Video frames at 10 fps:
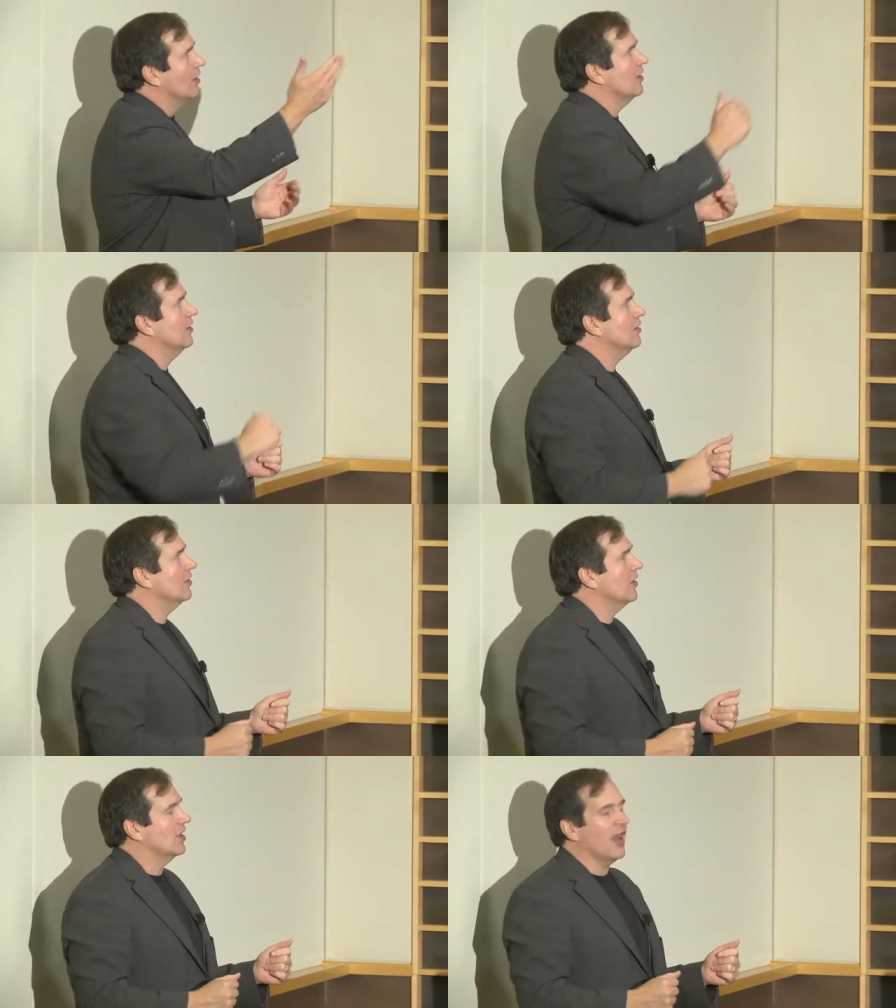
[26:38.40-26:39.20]
The
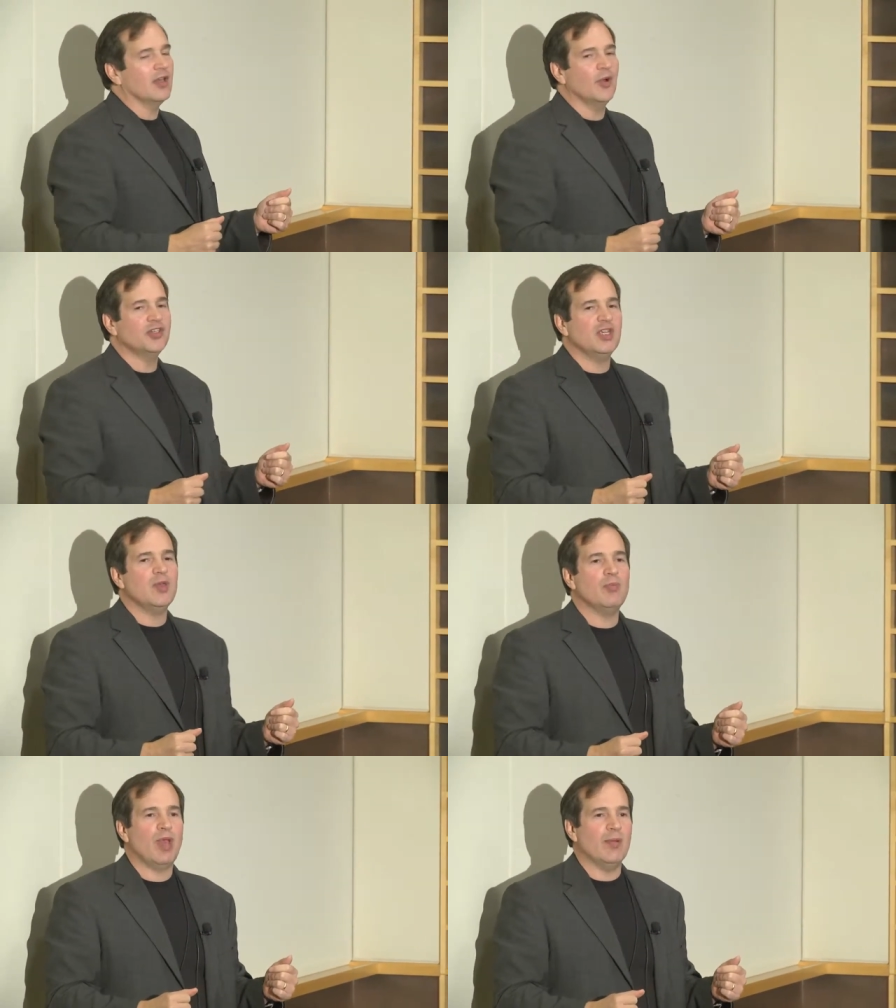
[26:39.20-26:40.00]

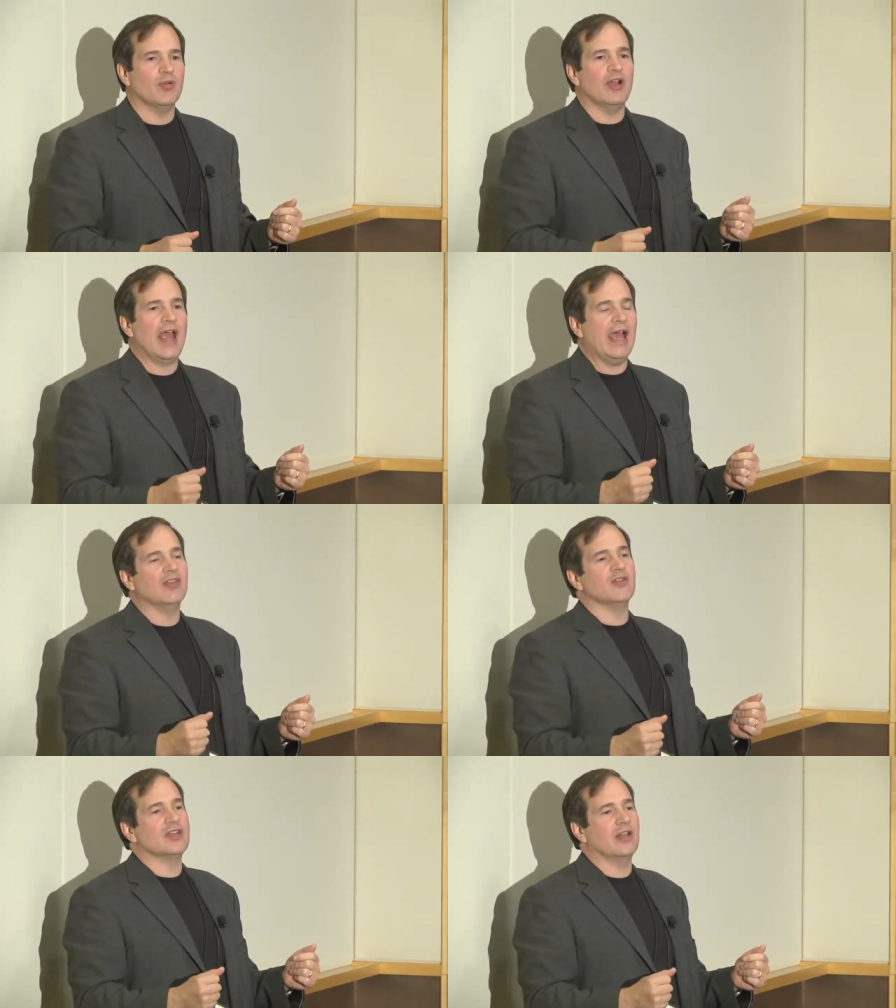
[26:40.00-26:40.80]
DynamoDB paper had
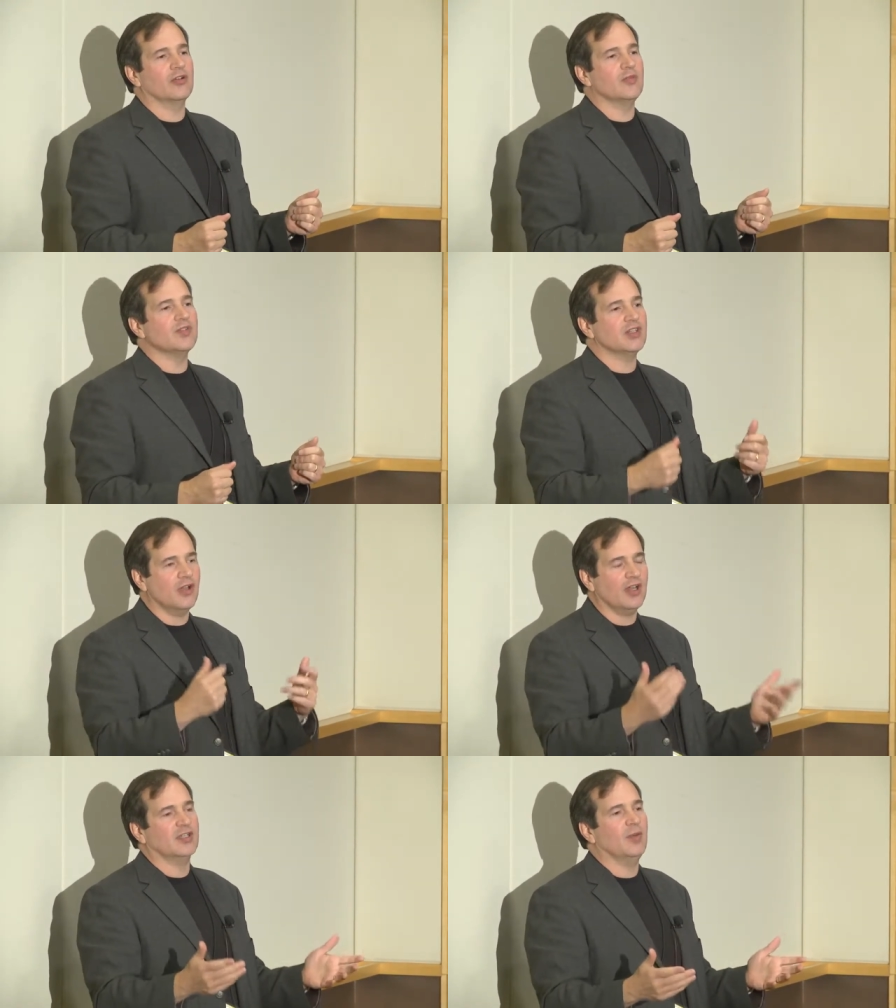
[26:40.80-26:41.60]
those algorithms. It
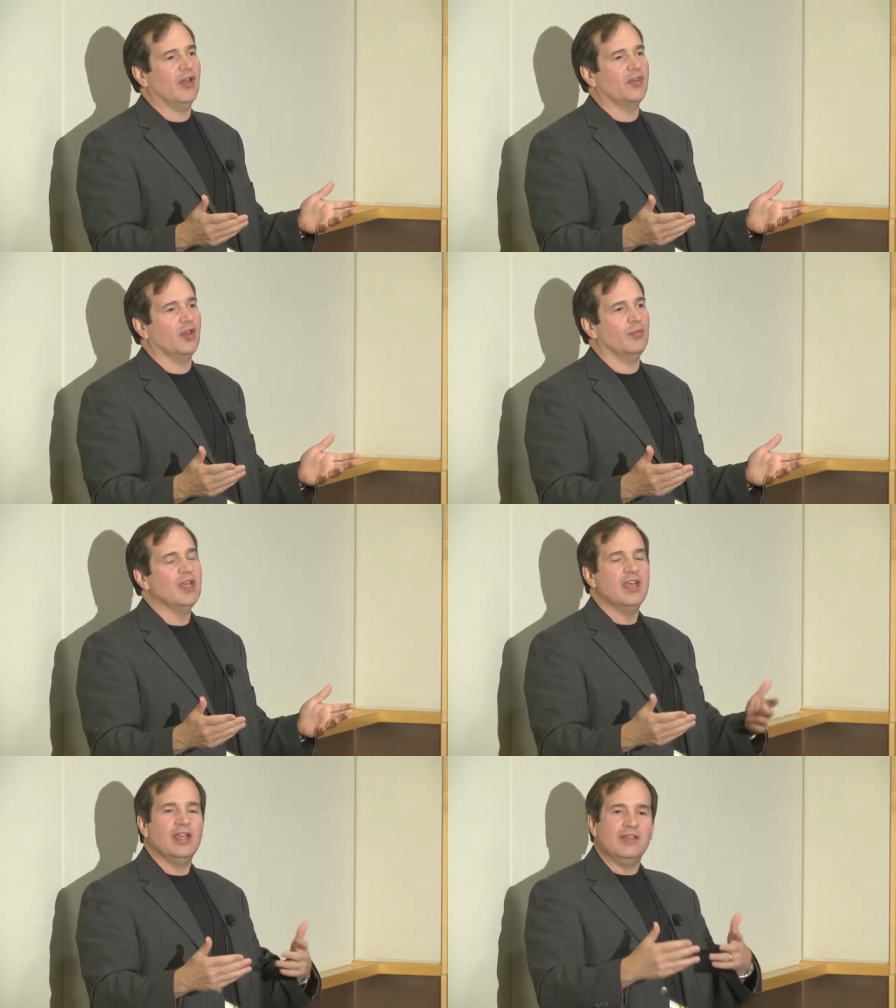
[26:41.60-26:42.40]
talked about them.
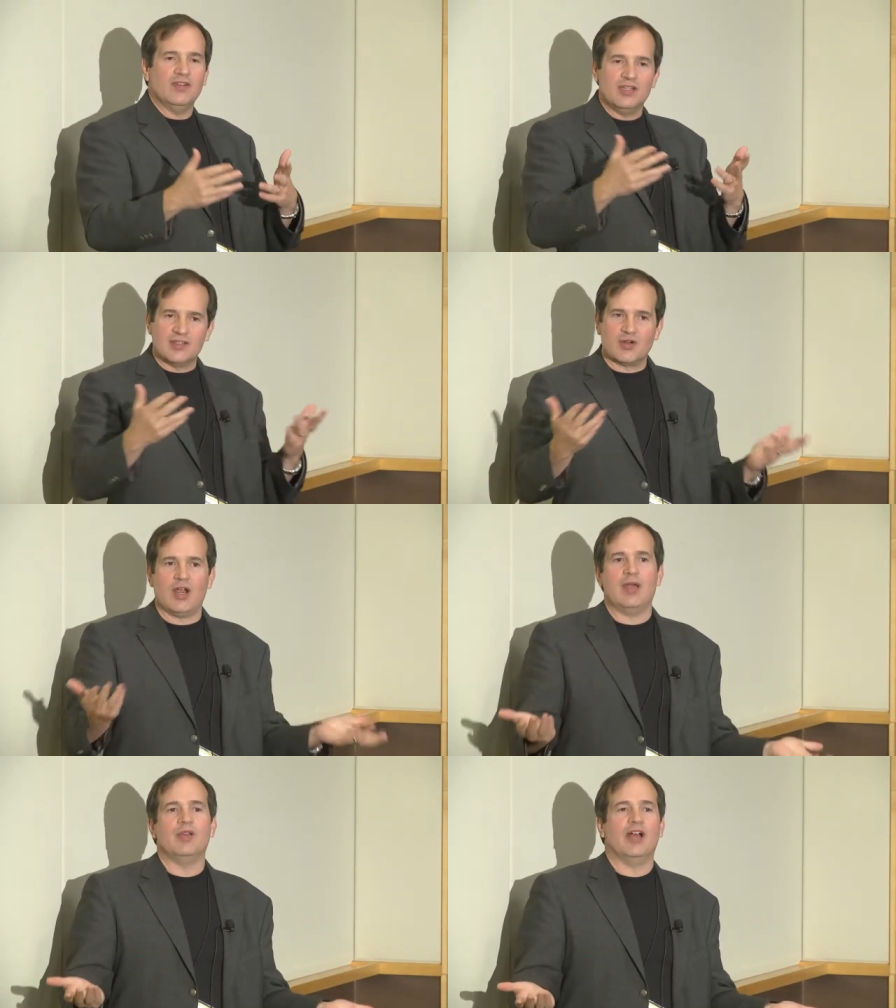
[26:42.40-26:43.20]
It even
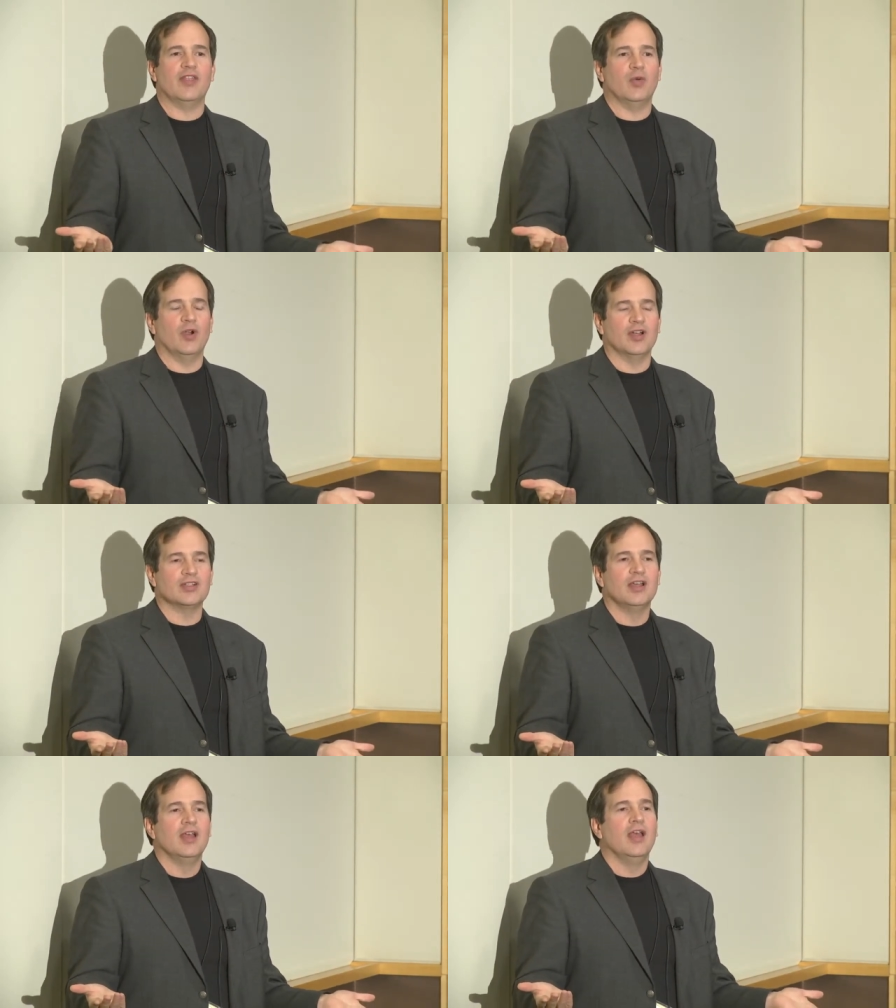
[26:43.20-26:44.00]
described how they worked.